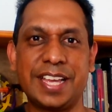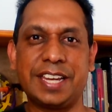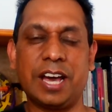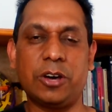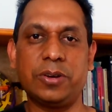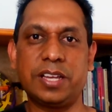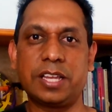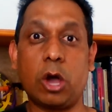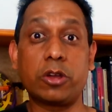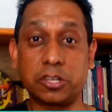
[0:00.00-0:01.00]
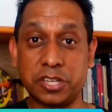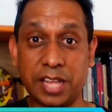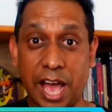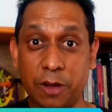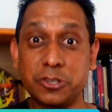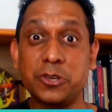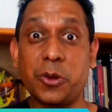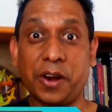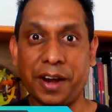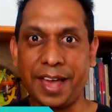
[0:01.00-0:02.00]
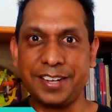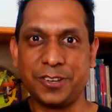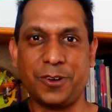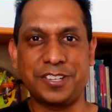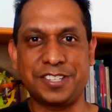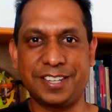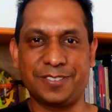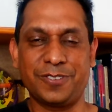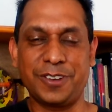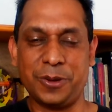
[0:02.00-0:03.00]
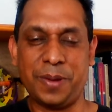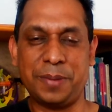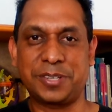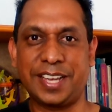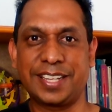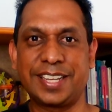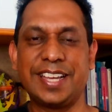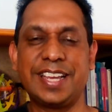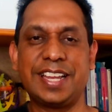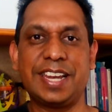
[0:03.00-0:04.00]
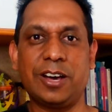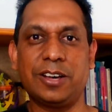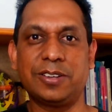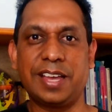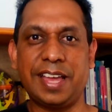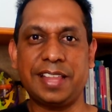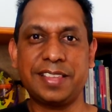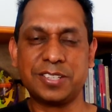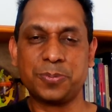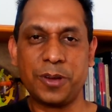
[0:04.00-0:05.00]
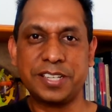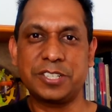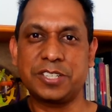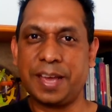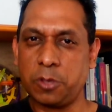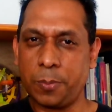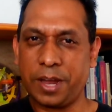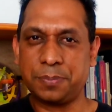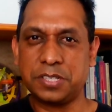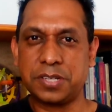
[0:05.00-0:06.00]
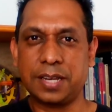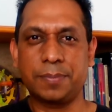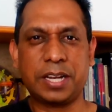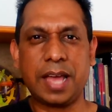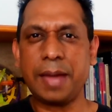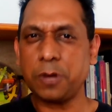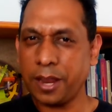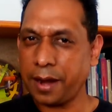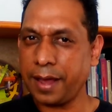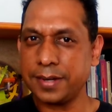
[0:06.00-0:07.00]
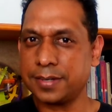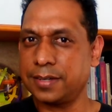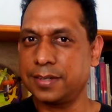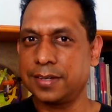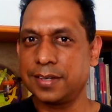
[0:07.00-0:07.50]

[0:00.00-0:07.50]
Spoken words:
Now, how do you write content for your website? Now, at this point in time, you might be saying, but I'm not a writer.